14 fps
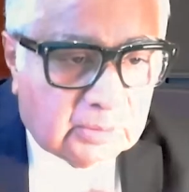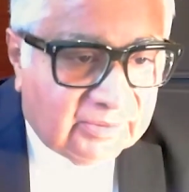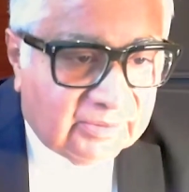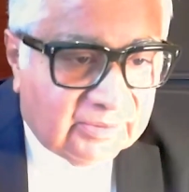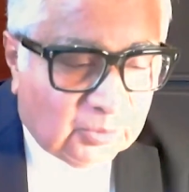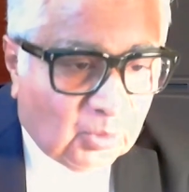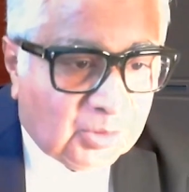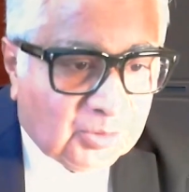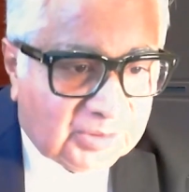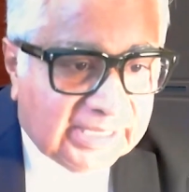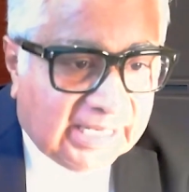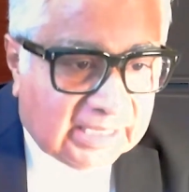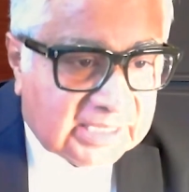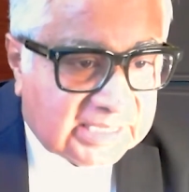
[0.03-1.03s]
So what are
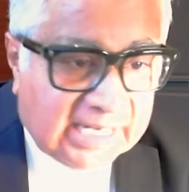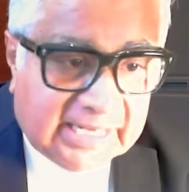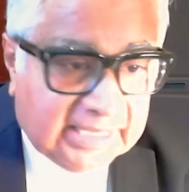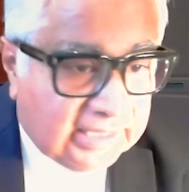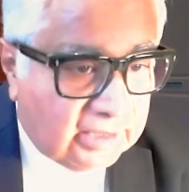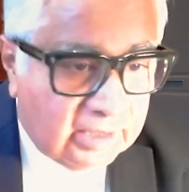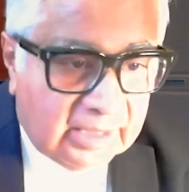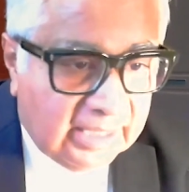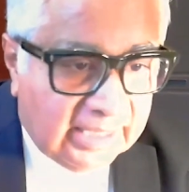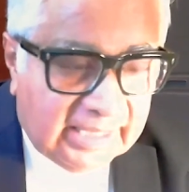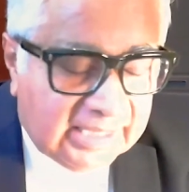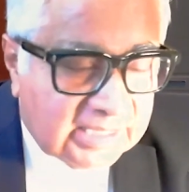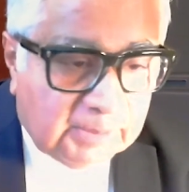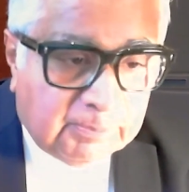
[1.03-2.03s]
the understanding?
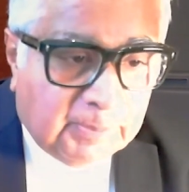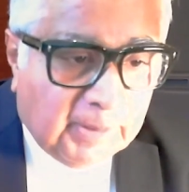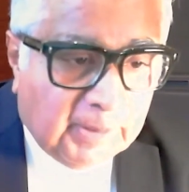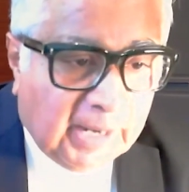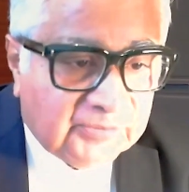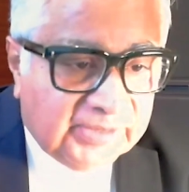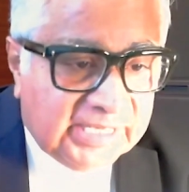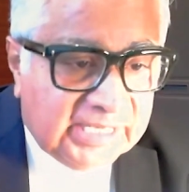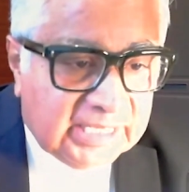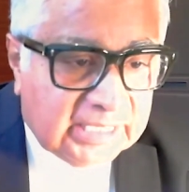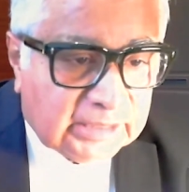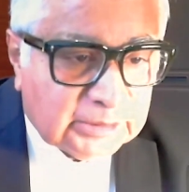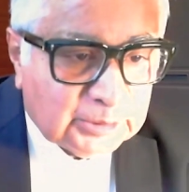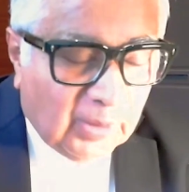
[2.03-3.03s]
It's a part of India.